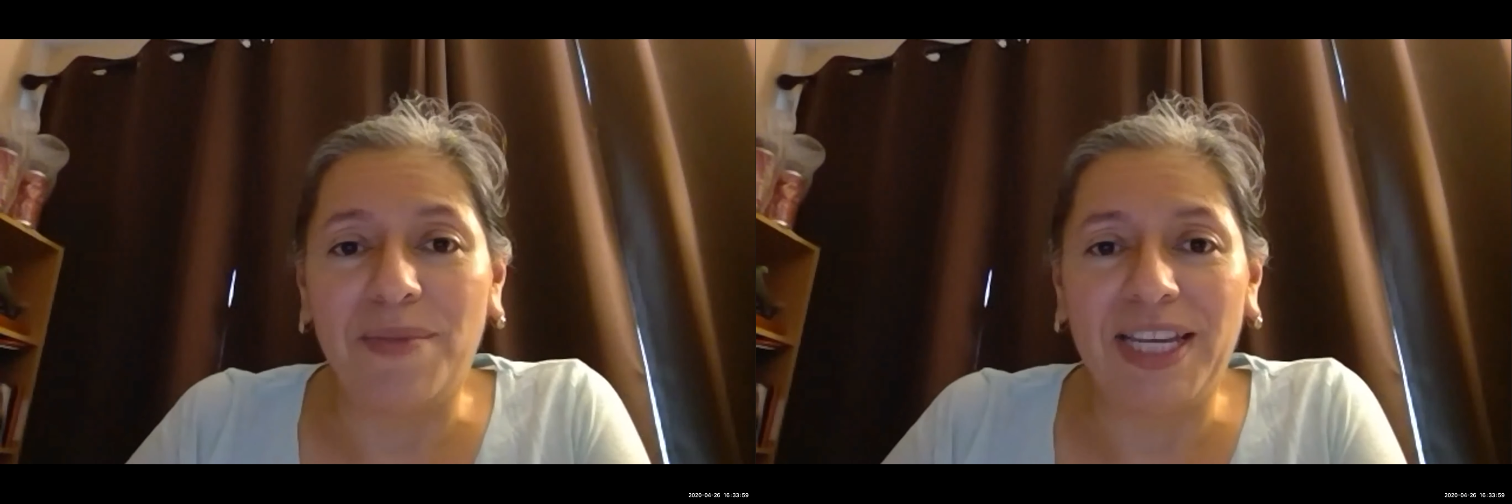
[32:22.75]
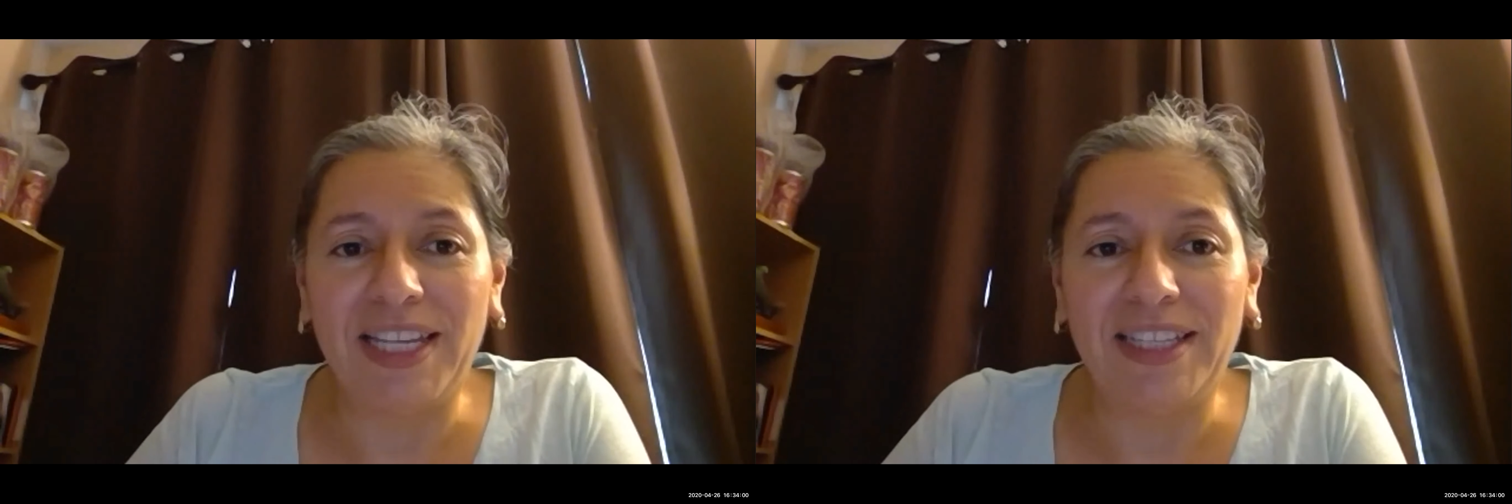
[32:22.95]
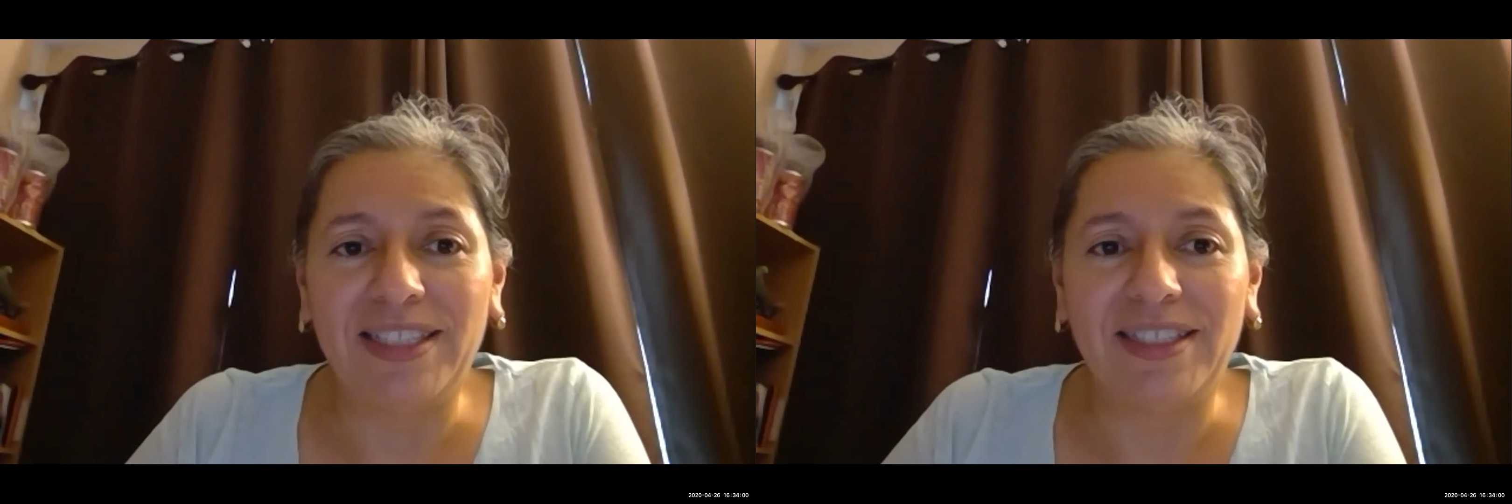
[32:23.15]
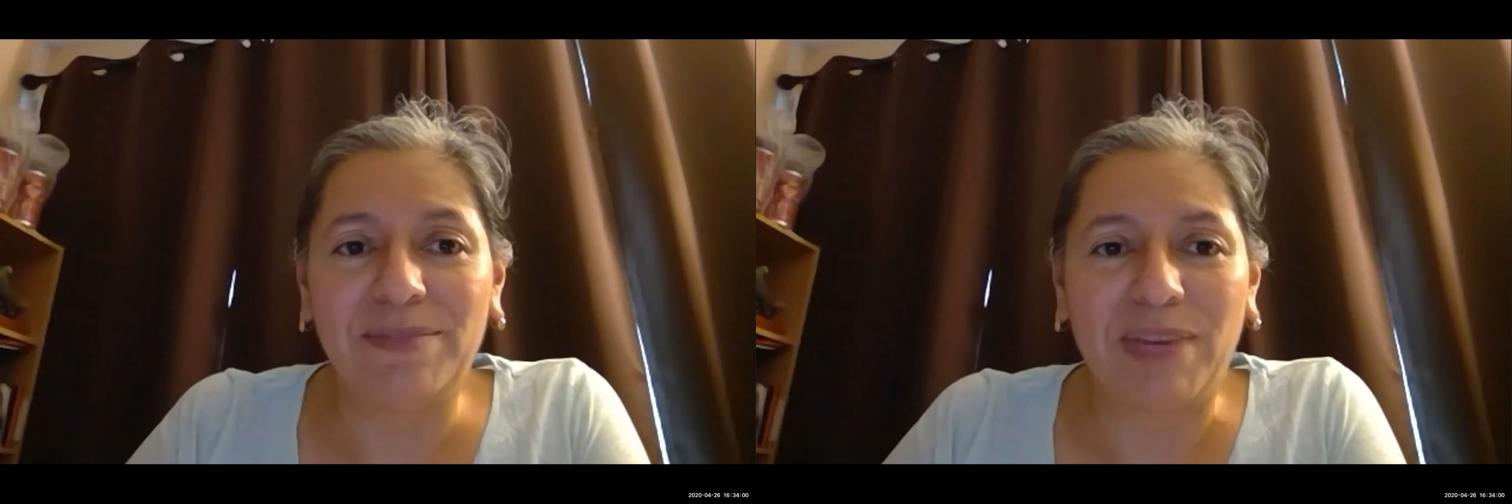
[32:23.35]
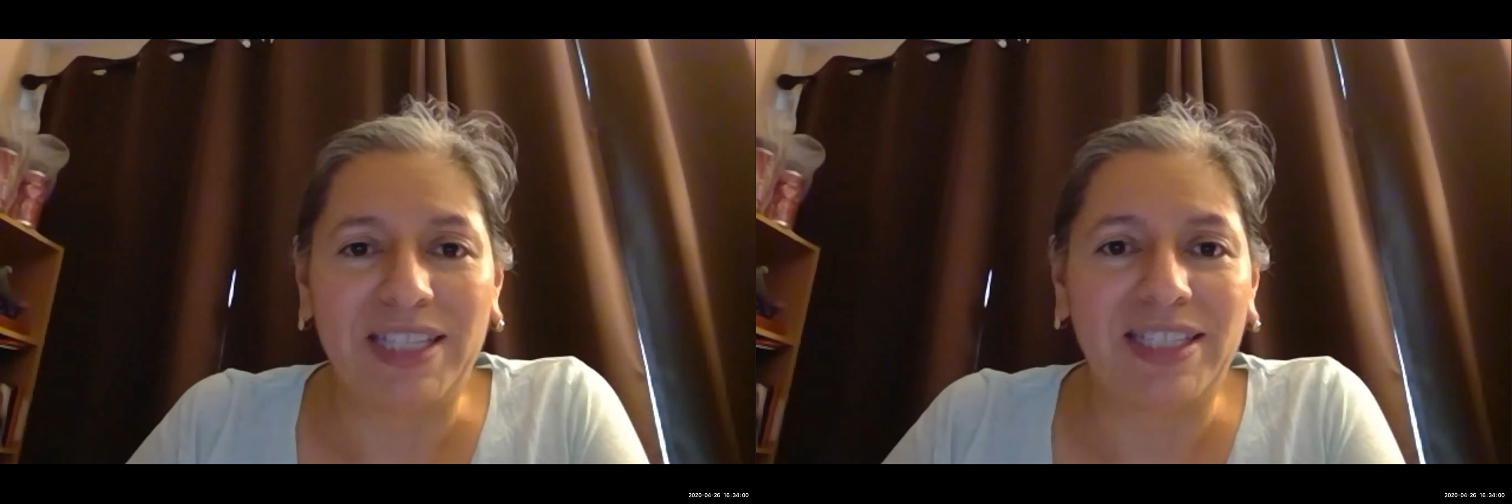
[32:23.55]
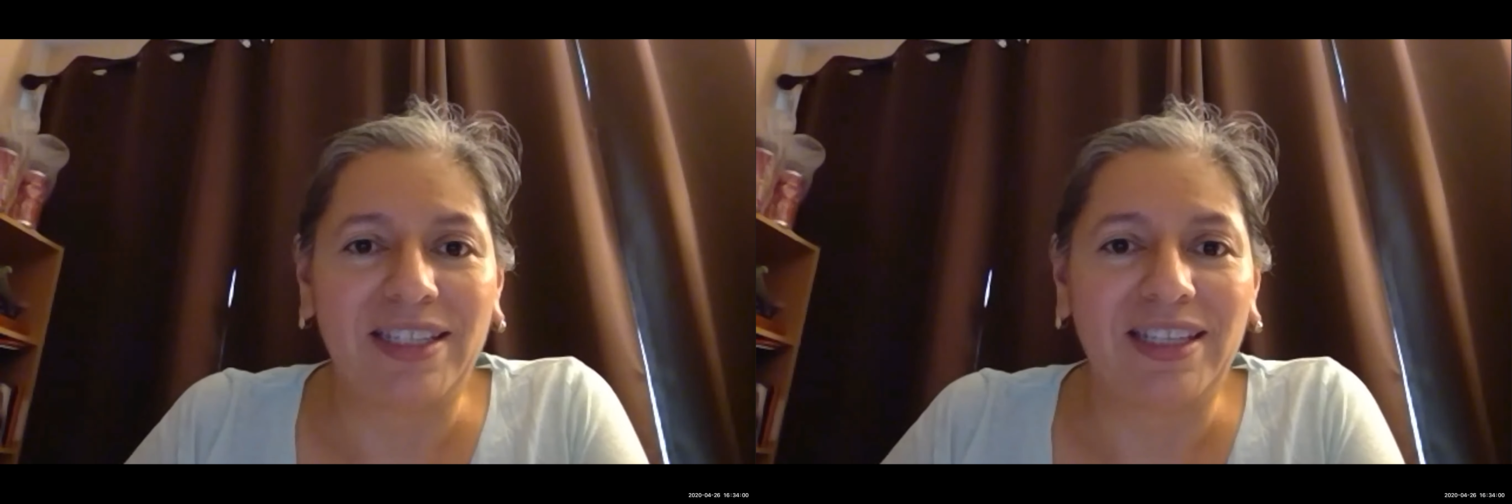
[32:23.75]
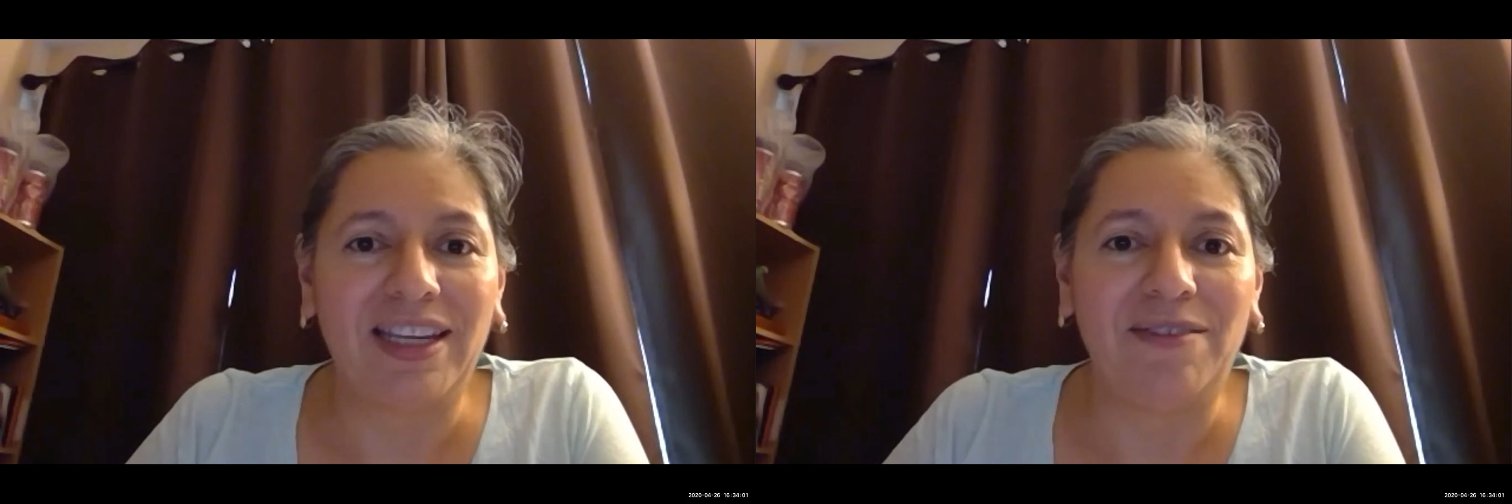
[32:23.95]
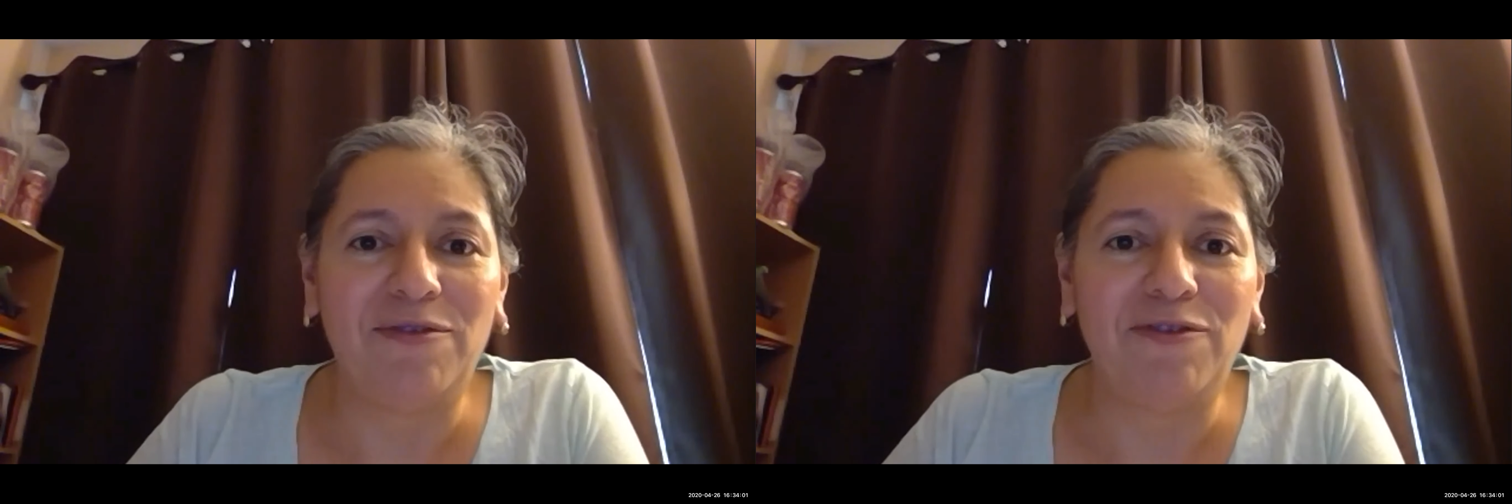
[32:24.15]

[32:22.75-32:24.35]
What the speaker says: is basically